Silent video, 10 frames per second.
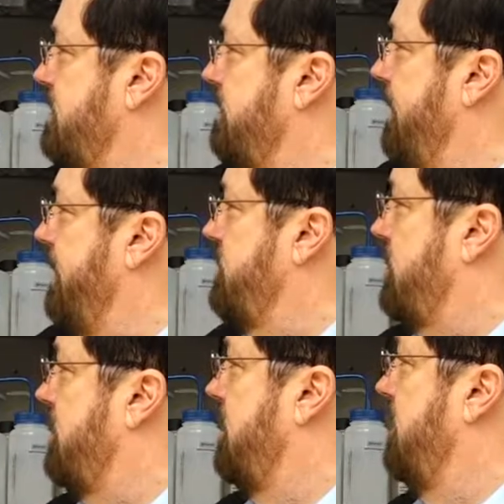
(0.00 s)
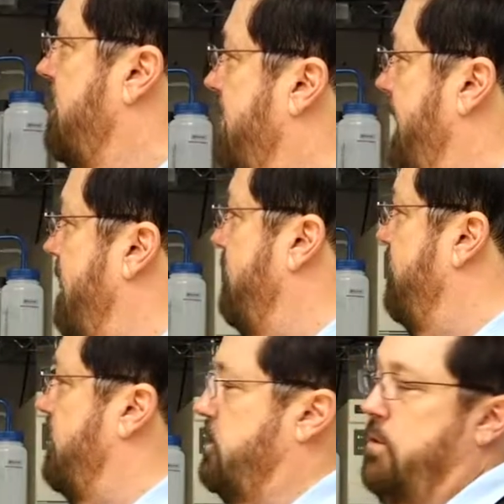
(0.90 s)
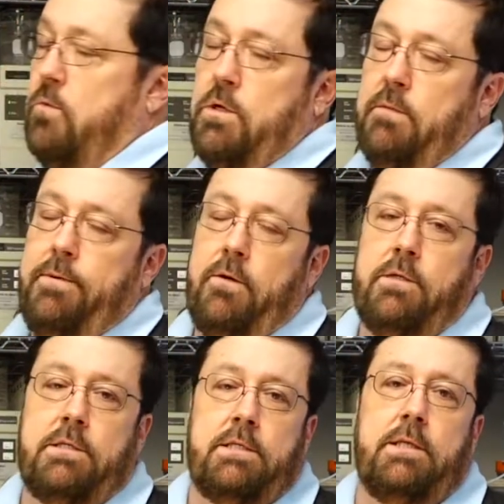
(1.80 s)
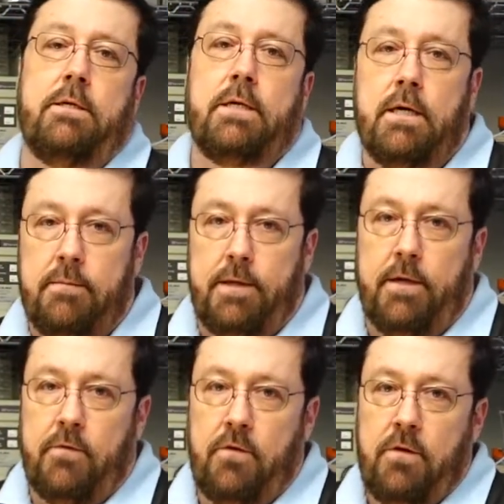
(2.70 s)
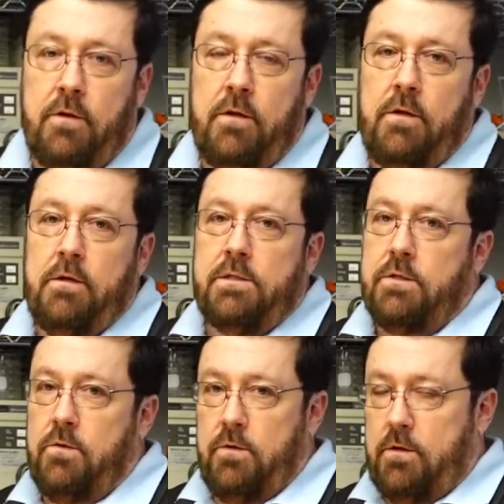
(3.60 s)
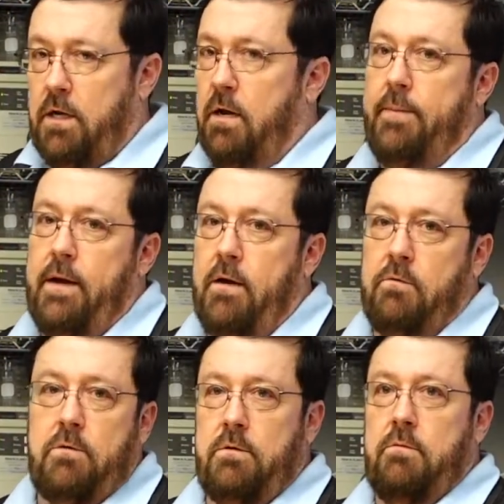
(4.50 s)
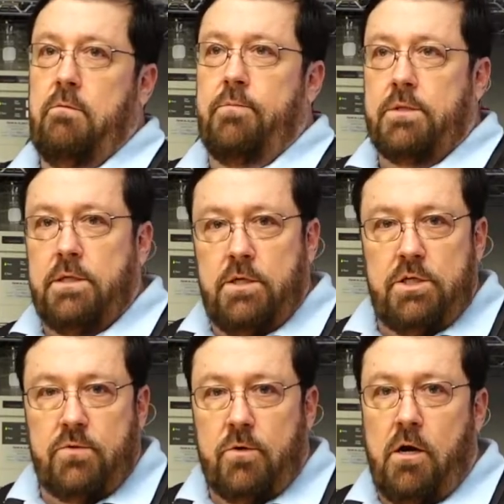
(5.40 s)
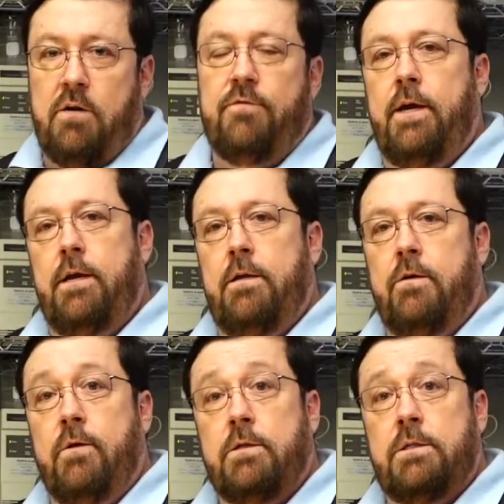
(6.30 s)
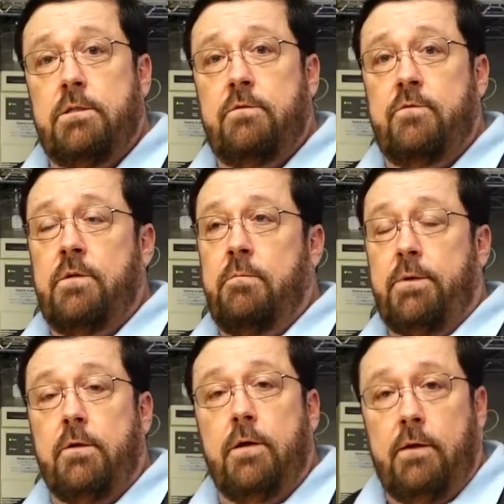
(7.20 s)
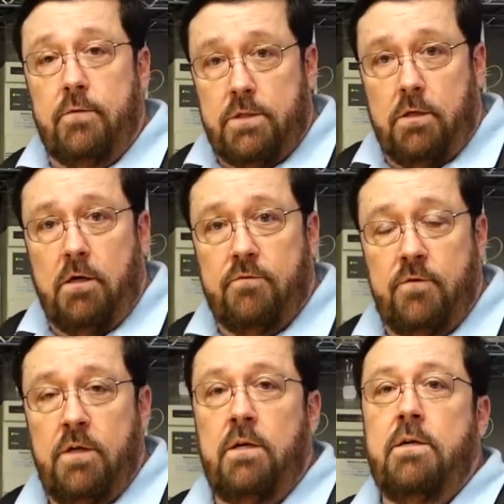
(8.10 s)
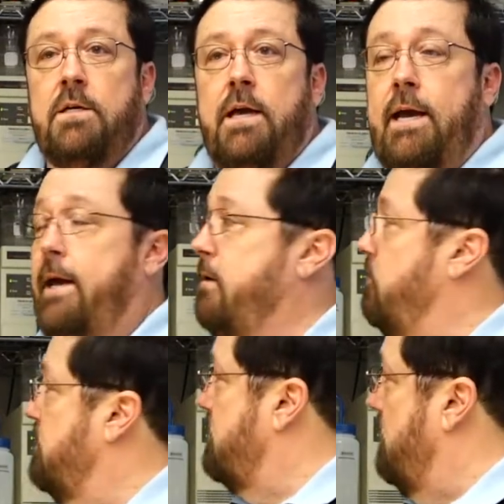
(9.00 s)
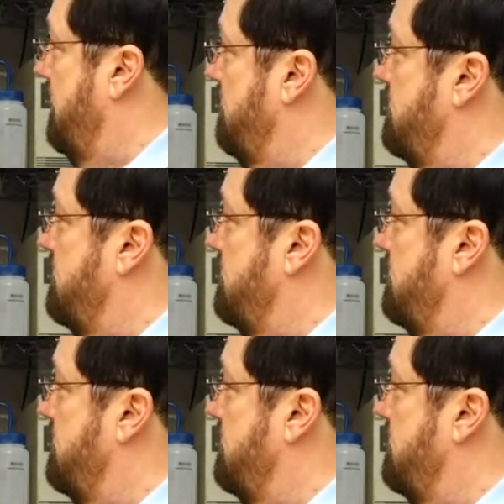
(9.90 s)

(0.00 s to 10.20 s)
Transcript: is the major, and we found 2 more components in their compound. So their compound percentages were off and the relative purity was off. And once they